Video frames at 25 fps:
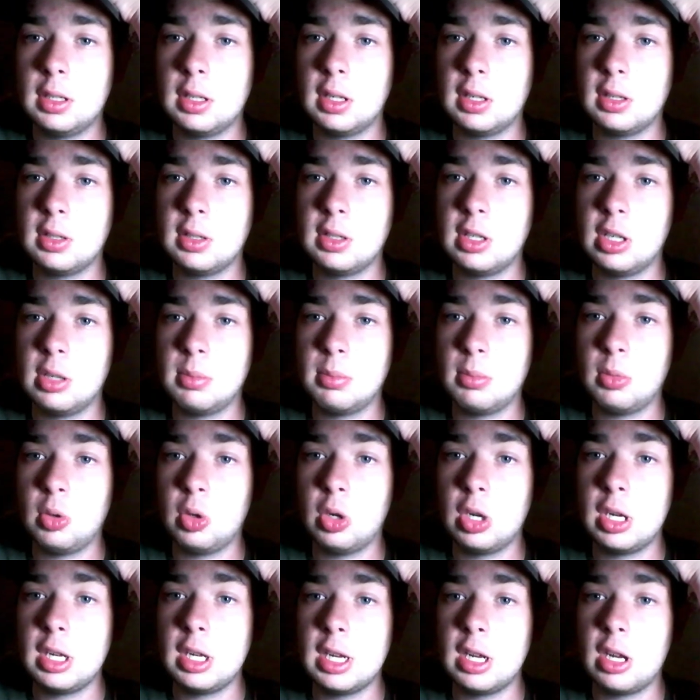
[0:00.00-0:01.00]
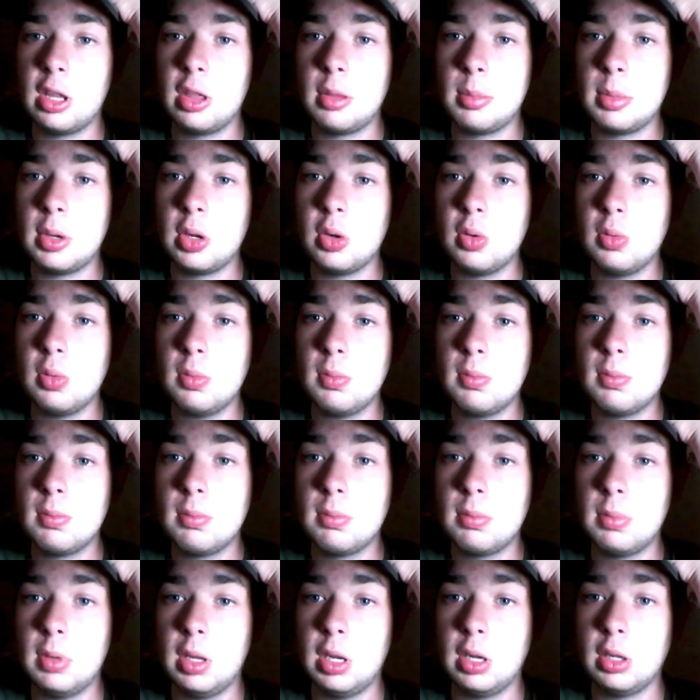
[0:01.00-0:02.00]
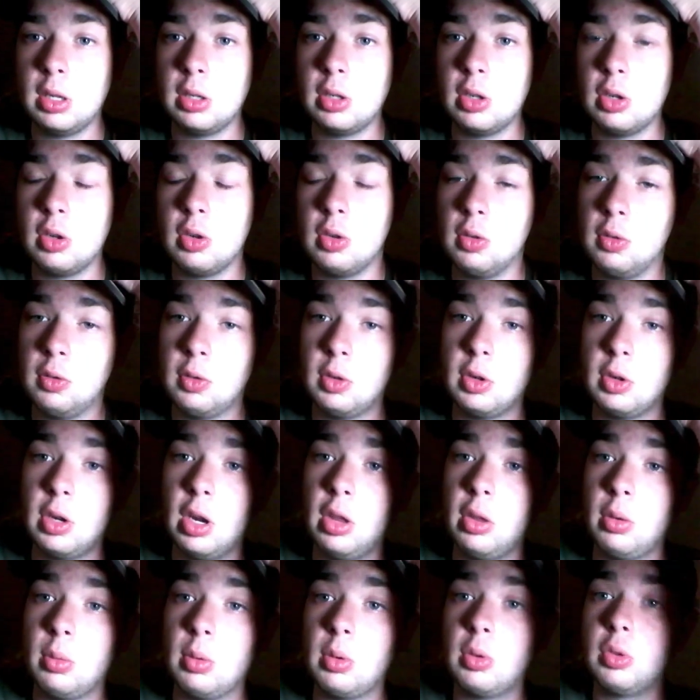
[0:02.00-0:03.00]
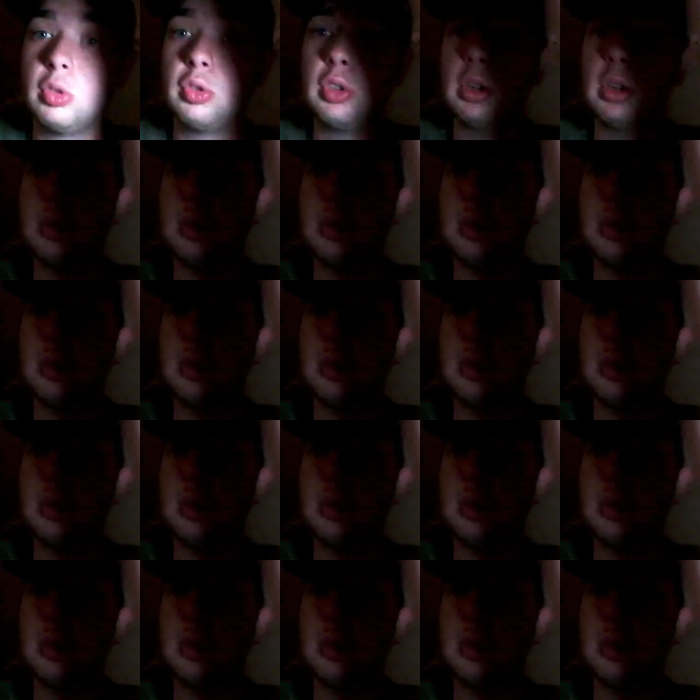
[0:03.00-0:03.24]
get to Tubmorey, get on the boat, and go for another road